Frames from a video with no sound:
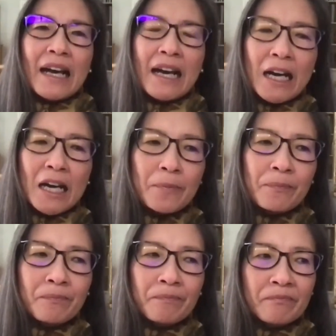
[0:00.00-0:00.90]

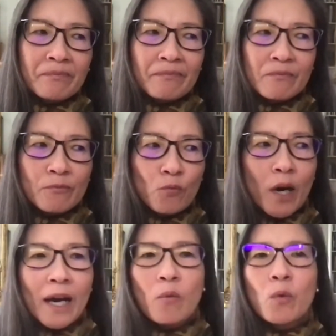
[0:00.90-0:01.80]

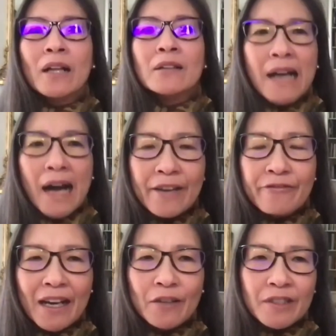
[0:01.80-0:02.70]
I
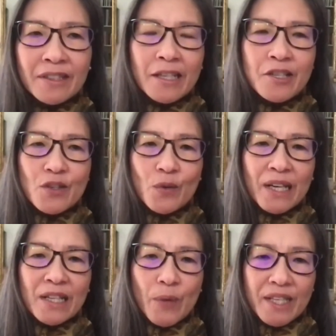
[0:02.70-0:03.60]
founded Nature
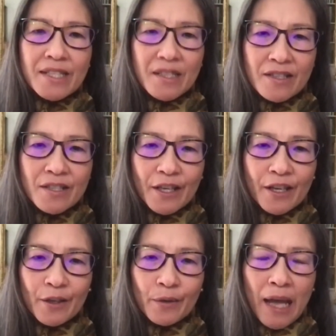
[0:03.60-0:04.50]
Squared 20 years
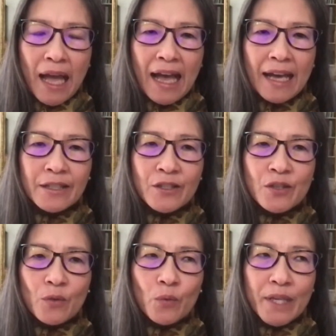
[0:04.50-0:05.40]
ago, and
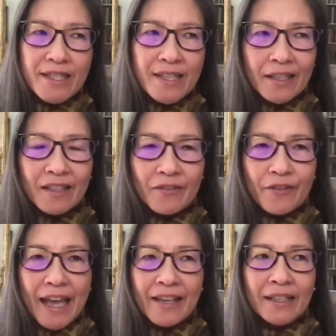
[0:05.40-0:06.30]
we did it
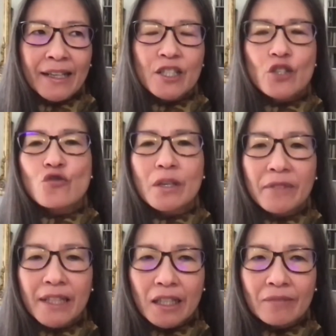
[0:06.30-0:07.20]
then
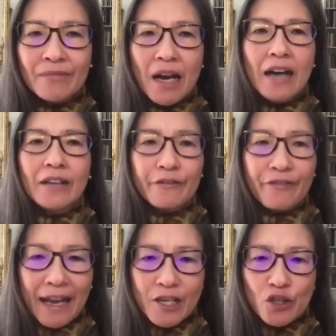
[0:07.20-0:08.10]
extremely
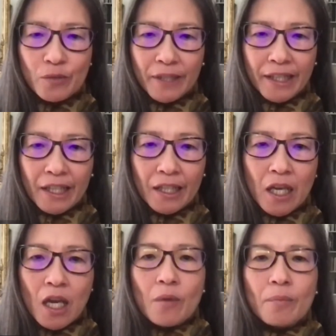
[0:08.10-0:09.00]
unfashionably
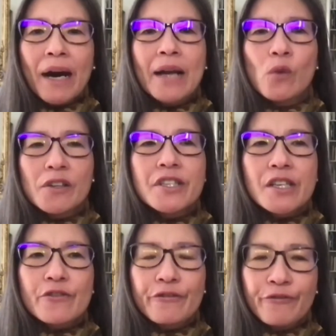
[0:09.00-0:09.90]
by
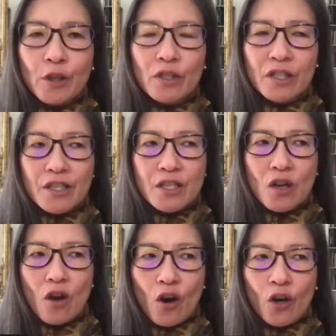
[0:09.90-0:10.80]
wanting to focus
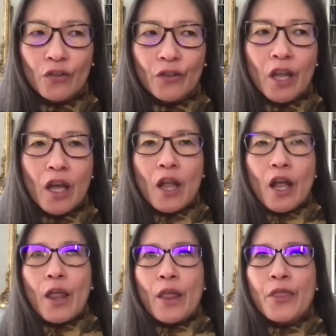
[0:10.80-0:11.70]
on
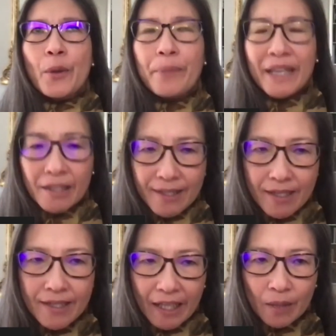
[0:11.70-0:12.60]
the bigger
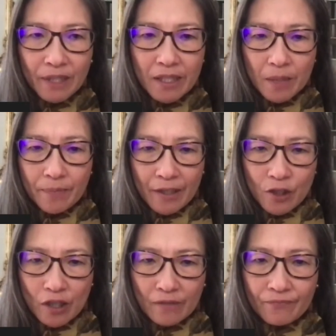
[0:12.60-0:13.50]
sustainability picture.